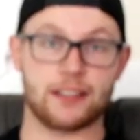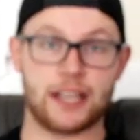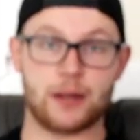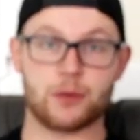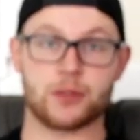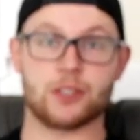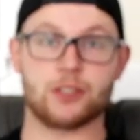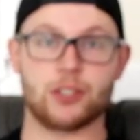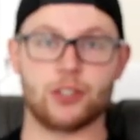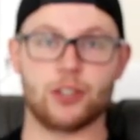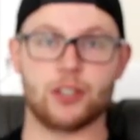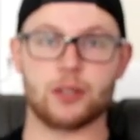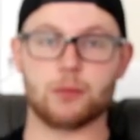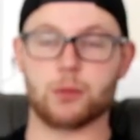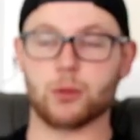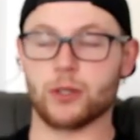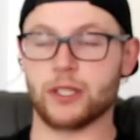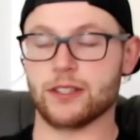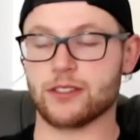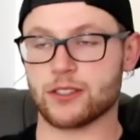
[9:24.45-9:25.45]
that was a turning
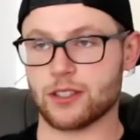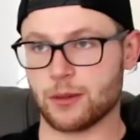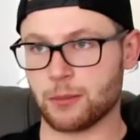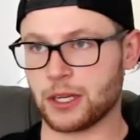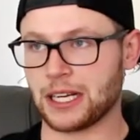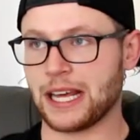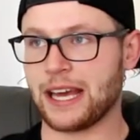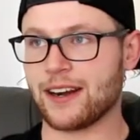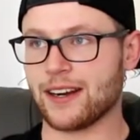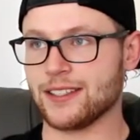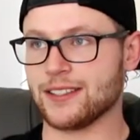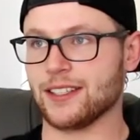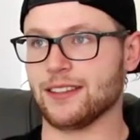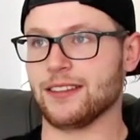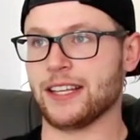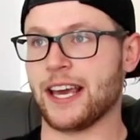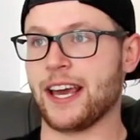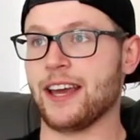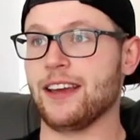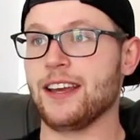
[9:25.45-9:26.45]
point. So I'm glad I did
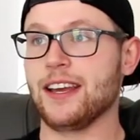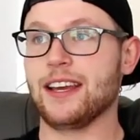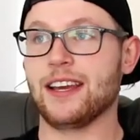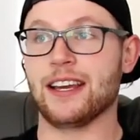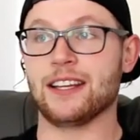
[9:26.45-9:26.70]
that.